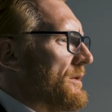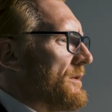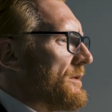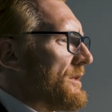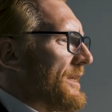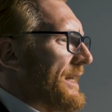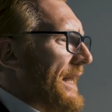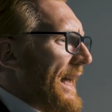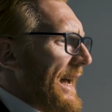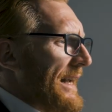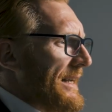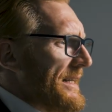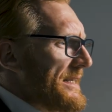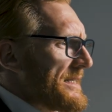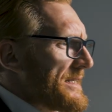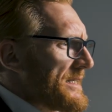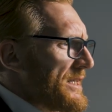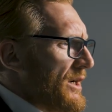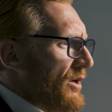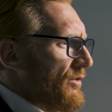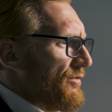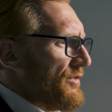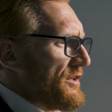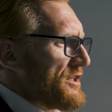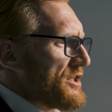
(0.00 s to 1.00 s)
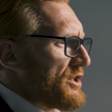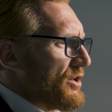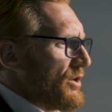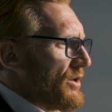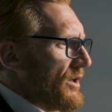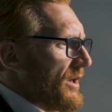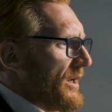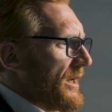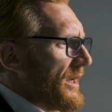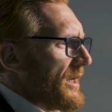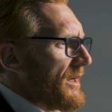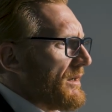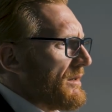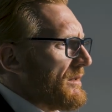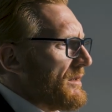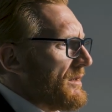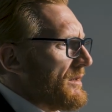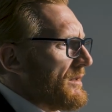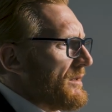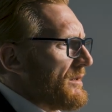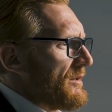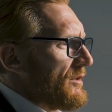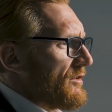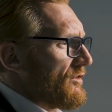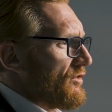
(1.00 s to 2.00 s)
The land itself is goodly,
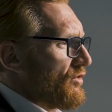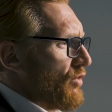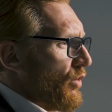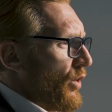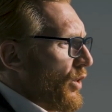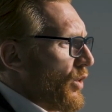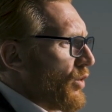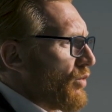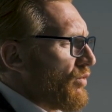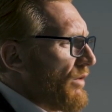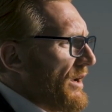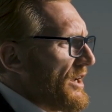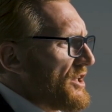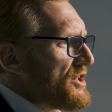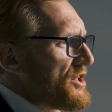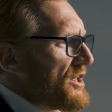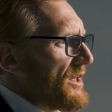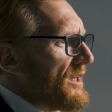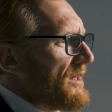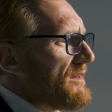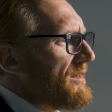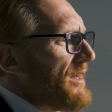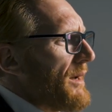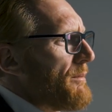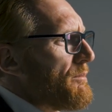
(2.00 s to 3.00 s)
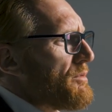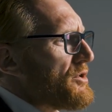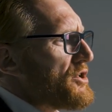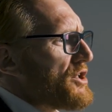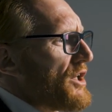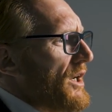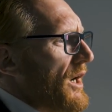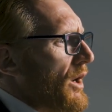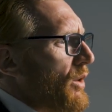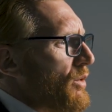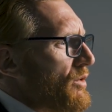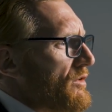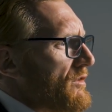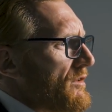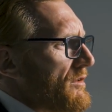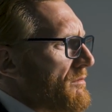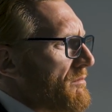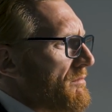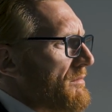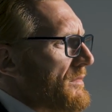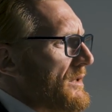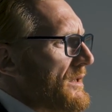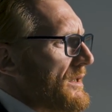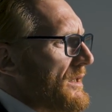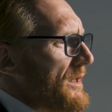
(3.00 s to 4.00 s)
the soil rich and the temperature
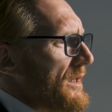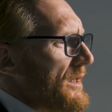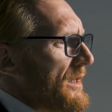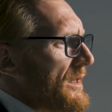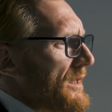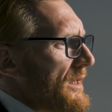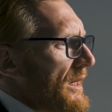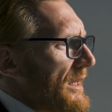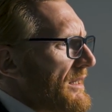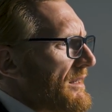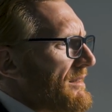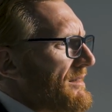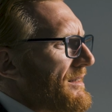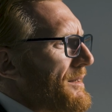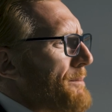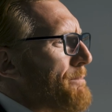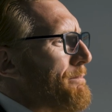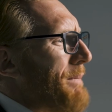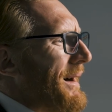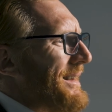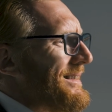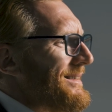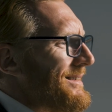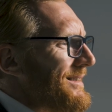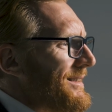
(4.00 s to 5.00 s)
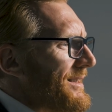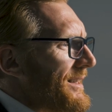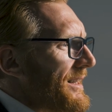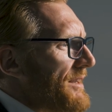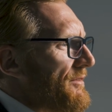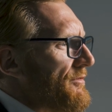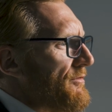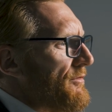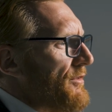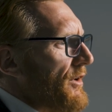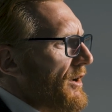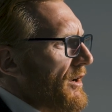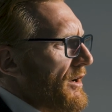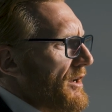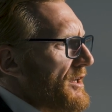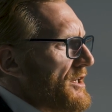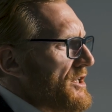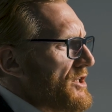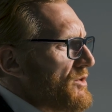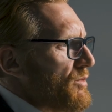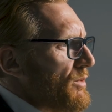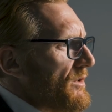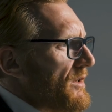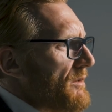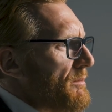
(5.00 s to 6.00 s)
wholesome. It is abundantly
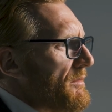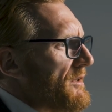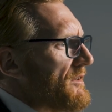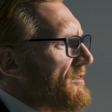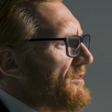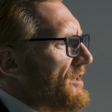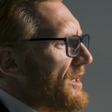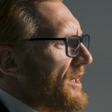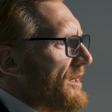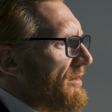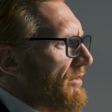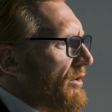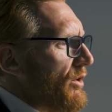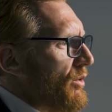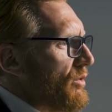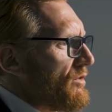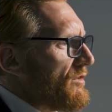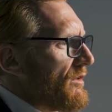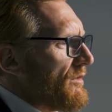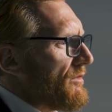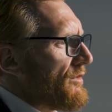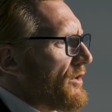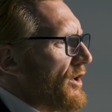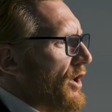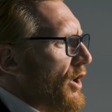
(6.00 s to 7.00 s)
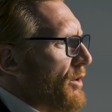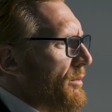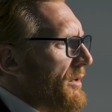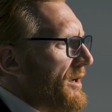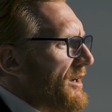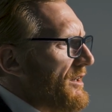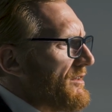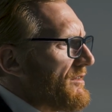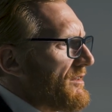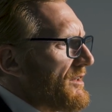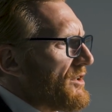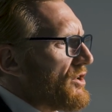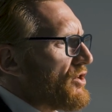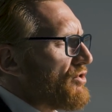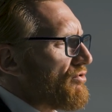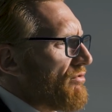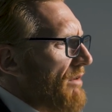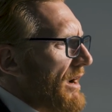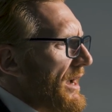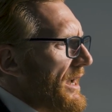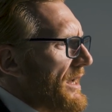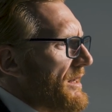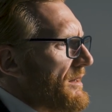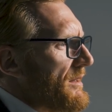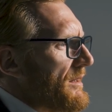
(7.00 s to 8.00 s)
furnished with the materials of commerce and
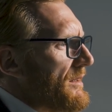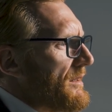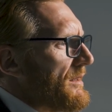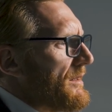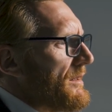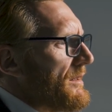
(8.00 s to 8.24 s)
trade.